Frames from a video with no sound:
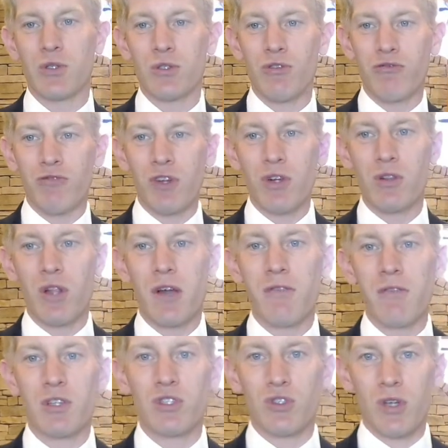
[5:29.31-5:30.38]
So fear,
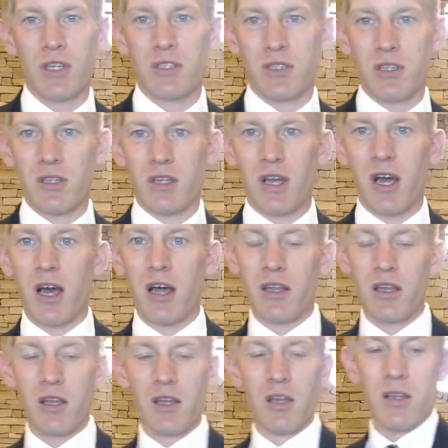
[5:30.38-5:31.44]
love, and trust in God.